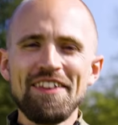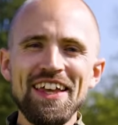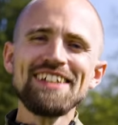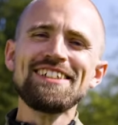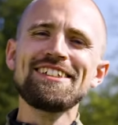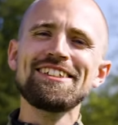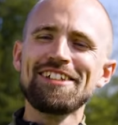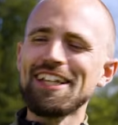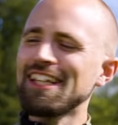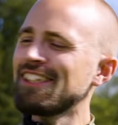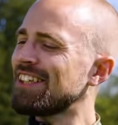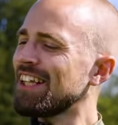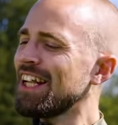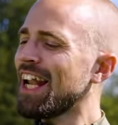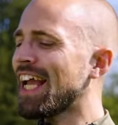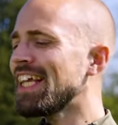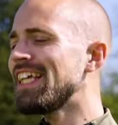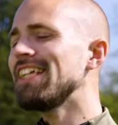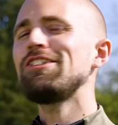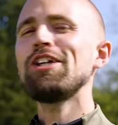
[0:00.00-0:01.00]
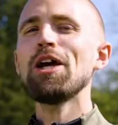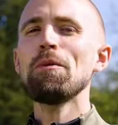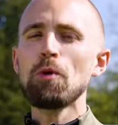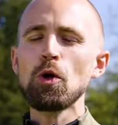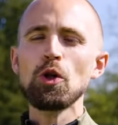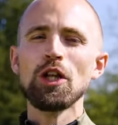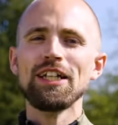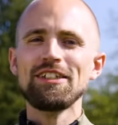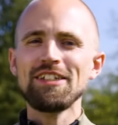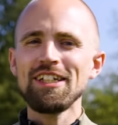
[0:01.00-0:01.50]
This is the Nike Tiempo
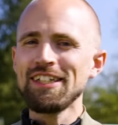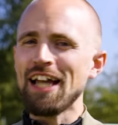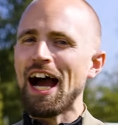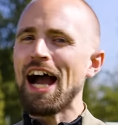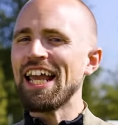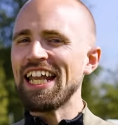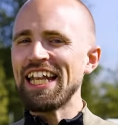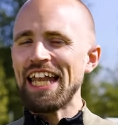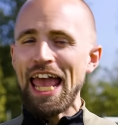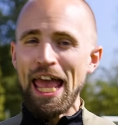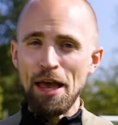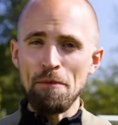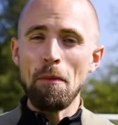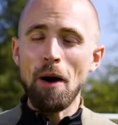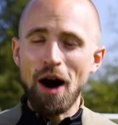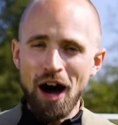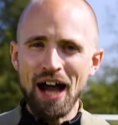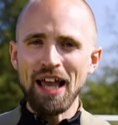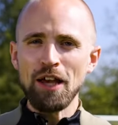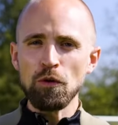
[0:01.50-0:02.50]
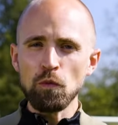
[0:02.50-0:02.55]
Legend 9 MI,